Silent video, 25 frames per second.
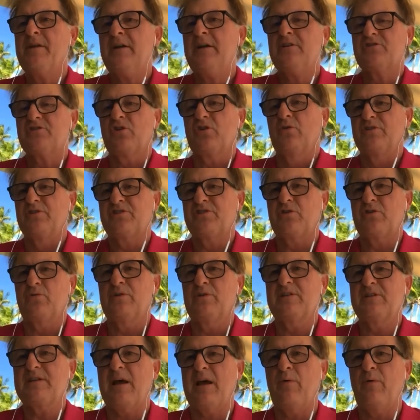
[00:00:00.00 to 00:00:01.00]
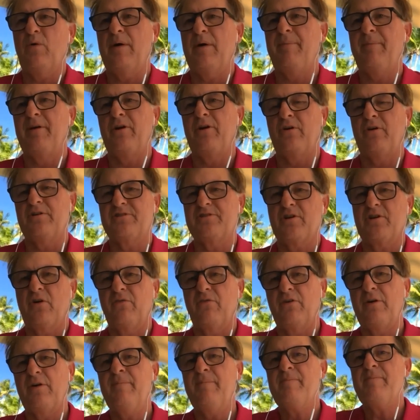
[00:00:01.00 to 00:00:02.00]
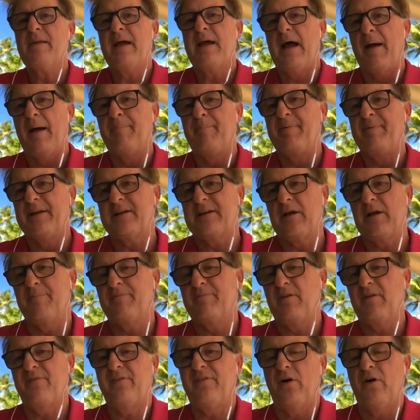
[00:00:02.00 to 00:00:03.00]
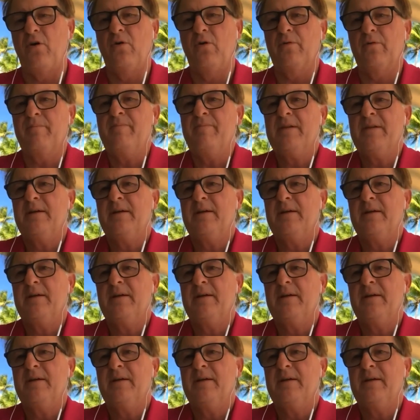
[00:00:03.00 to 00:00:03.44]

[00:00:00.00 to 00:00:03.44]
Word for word: So as soon as that webinar is over, I pick up the phone,